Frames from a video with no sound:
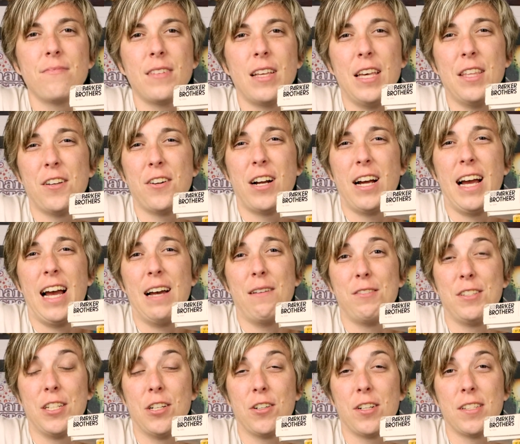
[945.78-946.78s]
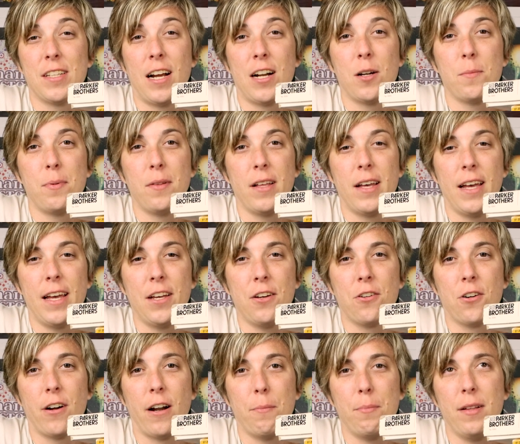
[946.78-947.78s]
either I have zero desire to play,
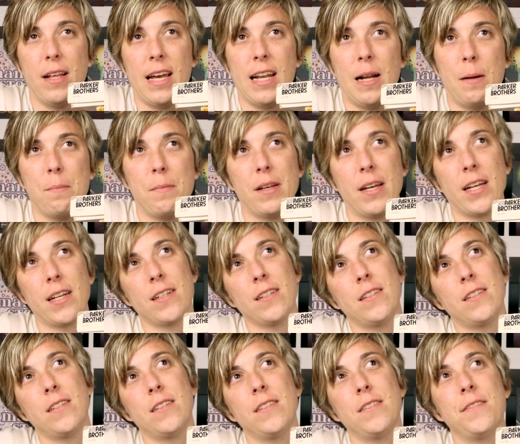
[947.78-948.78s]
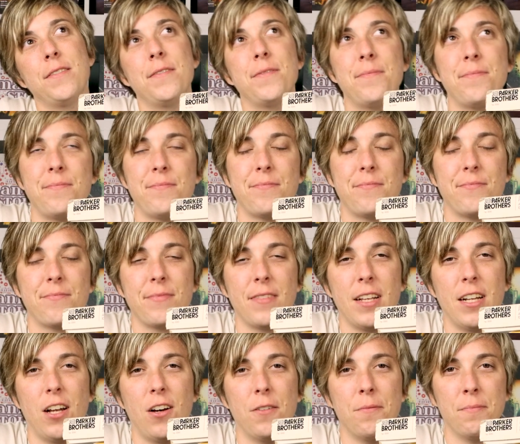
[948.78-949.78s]
or I played and I'm like,
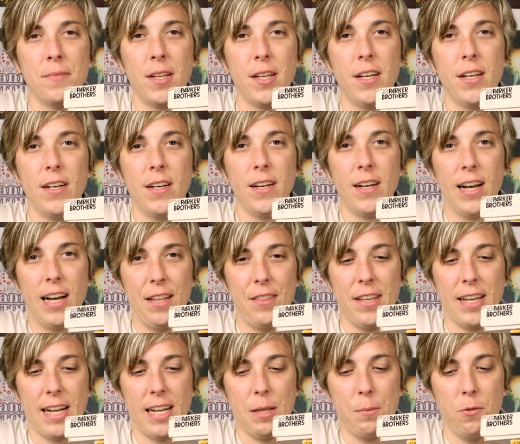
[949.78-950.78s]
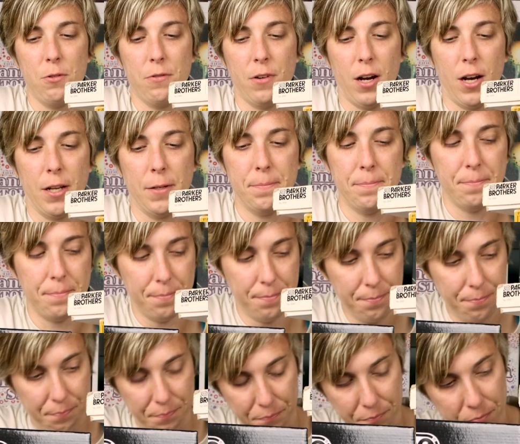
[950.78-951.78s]
you know, I think I need to move on.
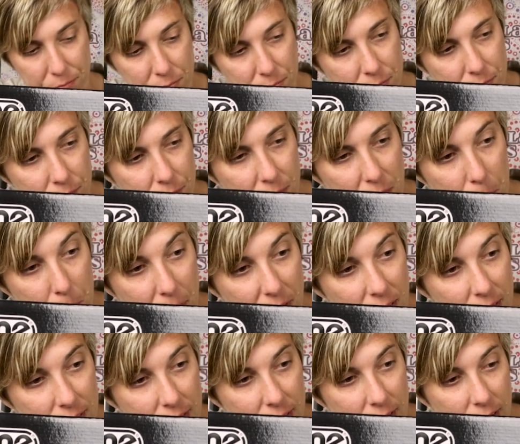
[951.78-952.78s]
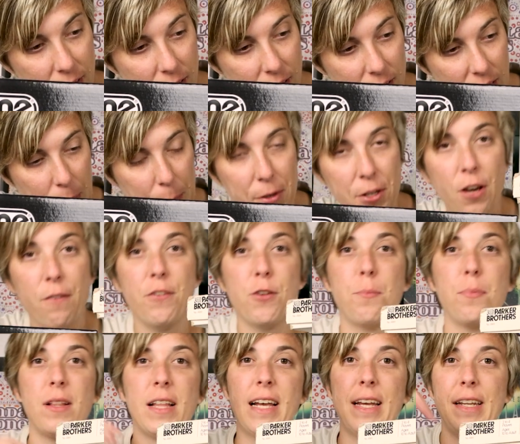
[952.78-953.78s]
But let me know if you
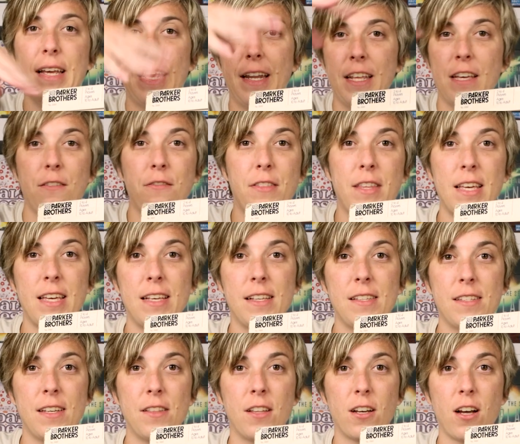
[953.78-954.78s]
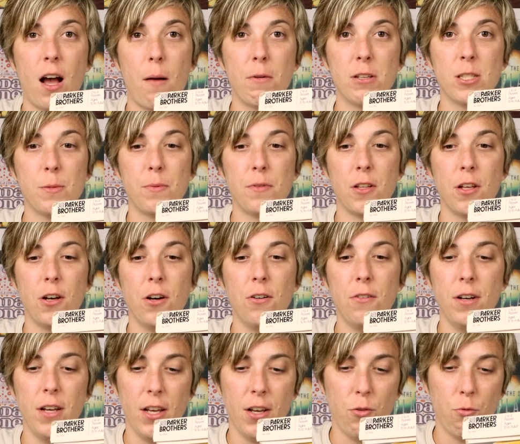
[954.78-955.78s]
played any of these in the comments
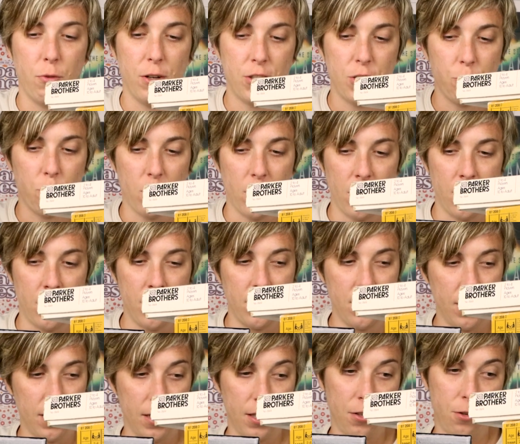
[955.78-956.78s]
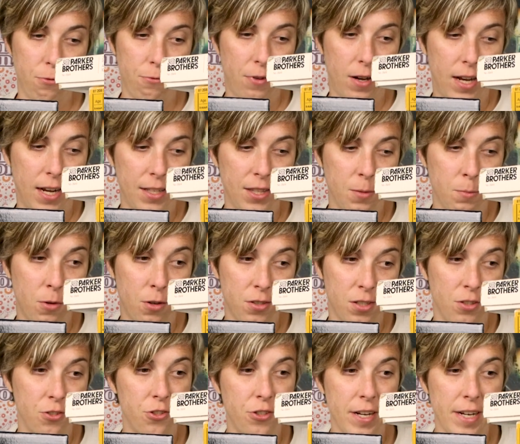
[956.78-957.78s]
below, which one you find the most
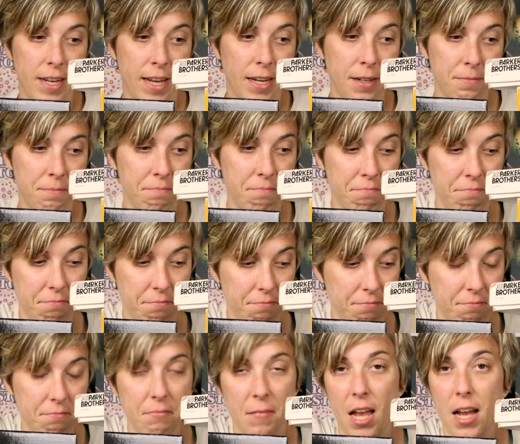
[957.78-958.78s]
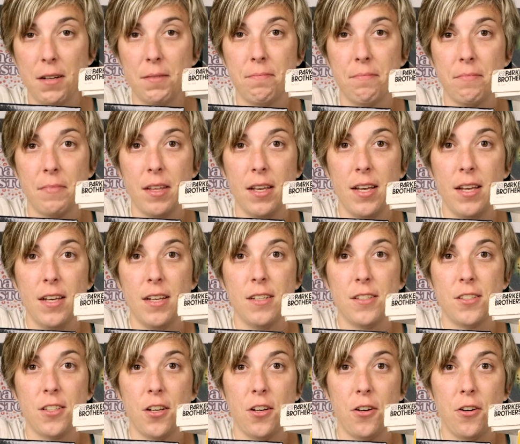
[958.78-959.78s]
intriguing. Yeah.
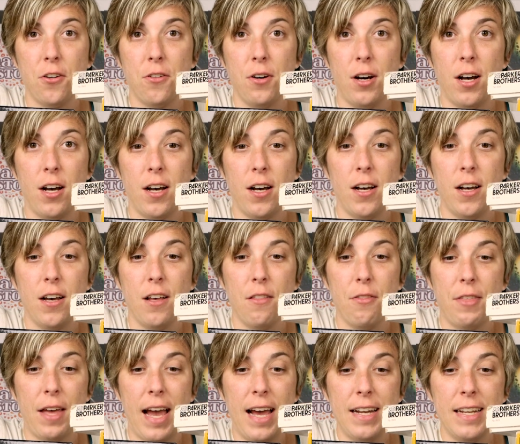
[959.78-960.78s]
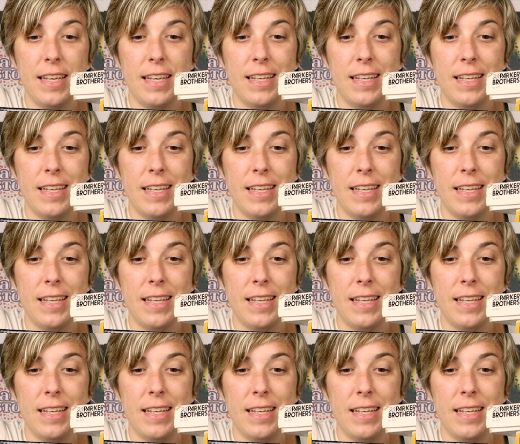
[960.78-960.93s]
So that